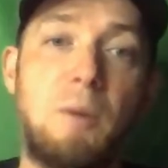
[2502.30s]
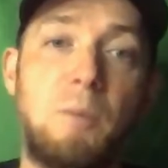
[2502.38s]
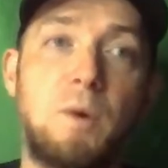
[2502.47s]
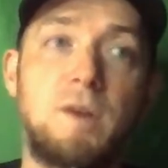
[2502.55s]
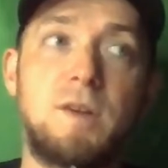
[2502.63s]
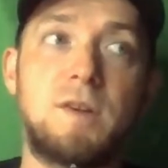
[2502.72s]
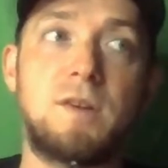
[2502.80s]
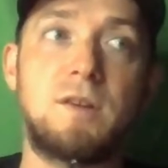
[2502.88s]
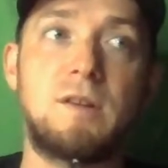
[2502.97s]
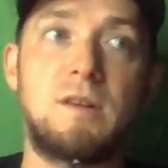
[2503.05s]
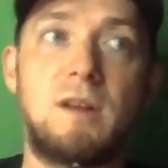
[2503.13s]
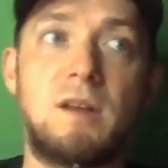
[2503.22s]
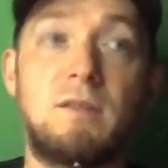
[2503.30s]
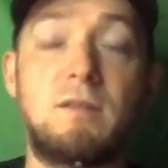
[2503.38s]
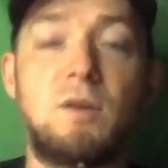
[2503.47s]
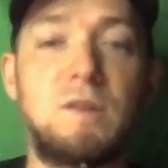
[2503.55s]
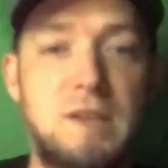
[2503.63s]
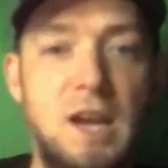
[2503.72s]
which uh,
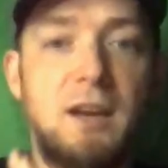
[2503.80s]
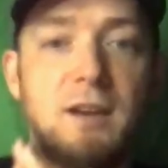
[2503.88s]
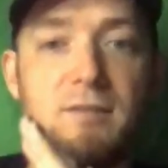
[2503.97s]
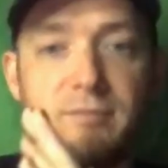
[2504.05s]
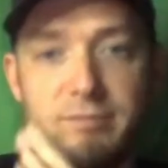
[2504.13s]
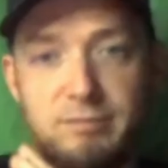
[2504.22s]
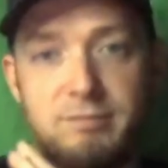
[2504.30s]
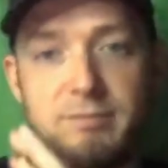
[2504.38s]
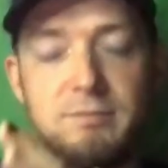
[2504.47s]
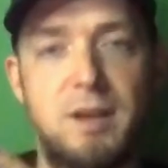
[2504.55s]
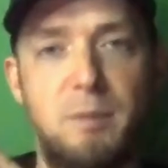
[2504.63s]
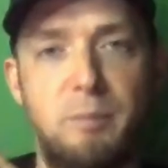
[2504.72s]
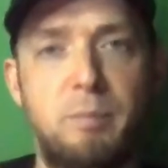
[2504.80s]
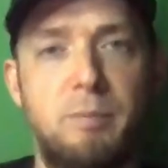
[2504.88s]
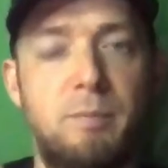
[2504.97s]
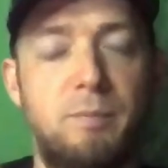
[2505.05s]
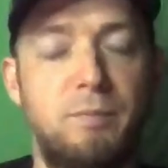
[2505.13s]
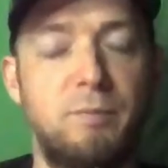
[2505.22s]
those take a
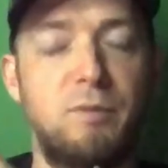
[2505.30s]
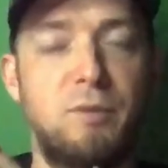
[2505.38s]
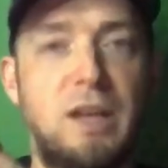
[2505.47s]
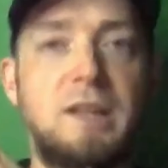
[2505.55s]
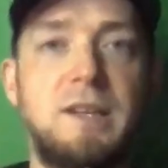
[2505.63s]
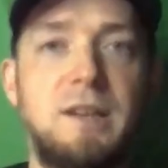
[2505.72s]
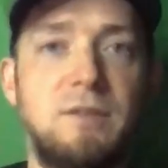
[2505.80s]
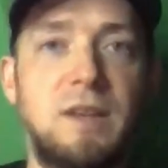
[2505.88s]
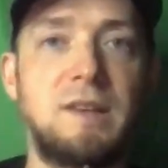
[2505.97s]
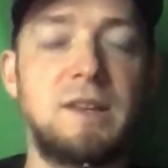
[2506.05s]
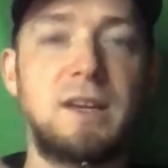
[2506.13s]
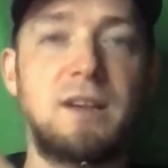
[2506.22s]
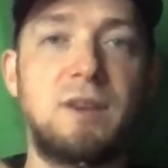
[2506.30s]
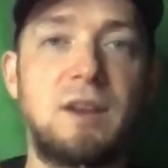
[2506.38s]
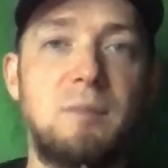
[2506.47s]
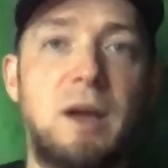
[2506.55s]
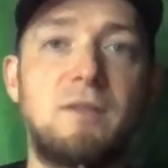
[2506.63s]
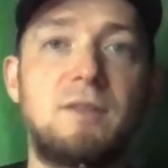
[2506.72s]
relatively significant
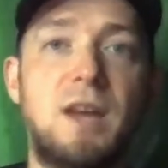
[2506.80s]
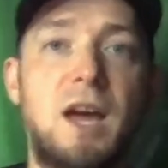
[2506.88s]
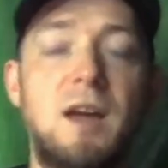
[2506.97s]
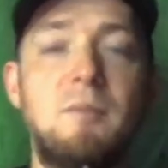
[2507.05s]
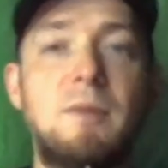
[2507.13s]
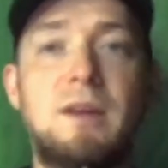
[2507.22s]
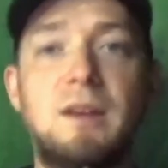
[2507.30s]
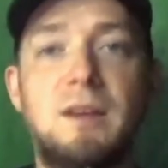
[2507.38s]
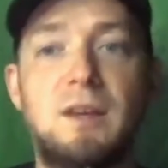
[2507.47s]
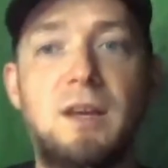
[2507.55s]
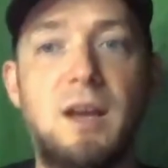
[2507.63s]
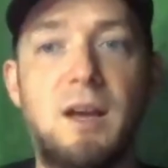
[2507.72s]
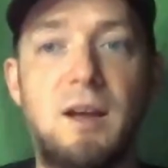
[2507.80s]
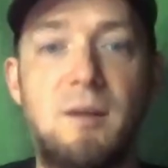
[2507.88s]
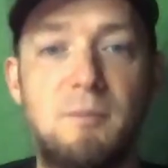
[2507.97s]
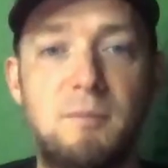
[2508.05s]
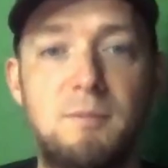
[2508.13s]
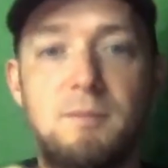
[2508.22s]
amount of time.
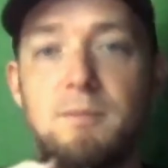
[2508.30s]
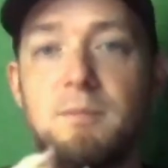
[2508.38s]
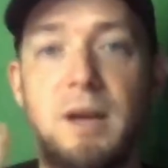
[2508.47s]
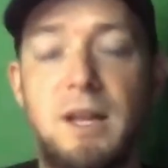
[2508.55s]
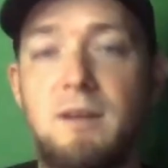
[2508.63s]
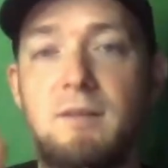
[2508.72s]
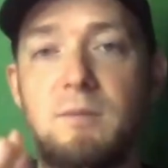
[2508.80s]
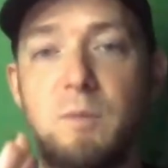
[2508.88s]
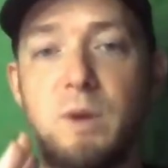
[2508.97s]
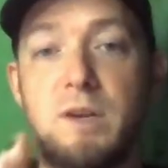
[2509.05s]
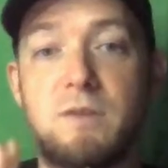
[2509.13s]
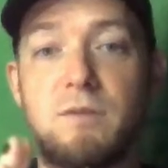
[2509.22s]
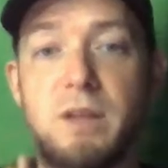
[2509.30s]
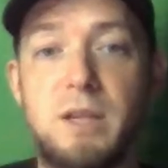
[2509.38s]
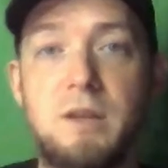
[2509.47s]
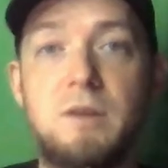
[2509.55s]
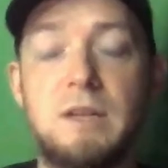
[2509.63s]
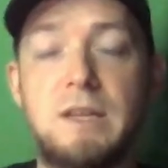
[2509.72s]
Um, but we just run
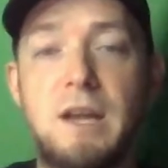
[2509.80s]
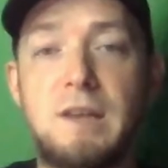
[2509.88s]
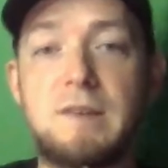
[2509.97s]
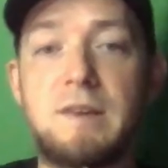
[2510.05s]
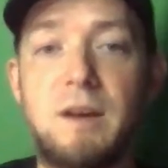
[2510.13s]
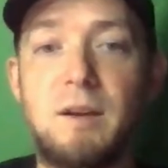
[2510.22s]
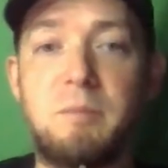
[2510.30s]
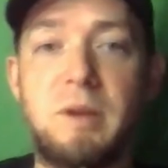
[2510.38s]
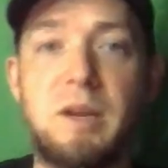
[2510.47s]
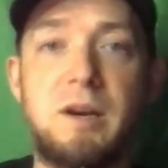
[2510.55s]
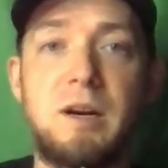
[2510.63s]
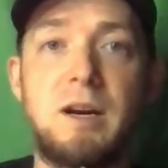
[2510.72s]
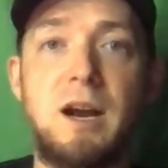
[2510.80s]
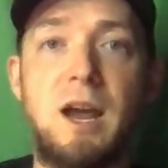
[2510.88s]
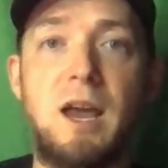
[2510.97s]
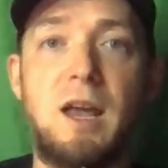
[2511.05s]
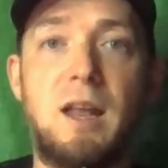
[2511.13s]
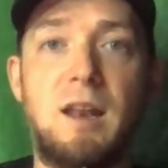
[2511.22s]
the unit tests on PR,
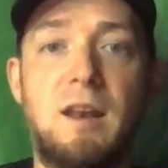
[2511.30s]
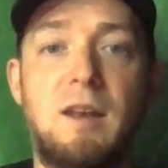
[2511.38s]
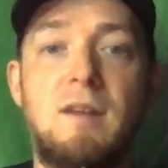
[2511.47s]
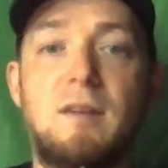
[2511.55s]
and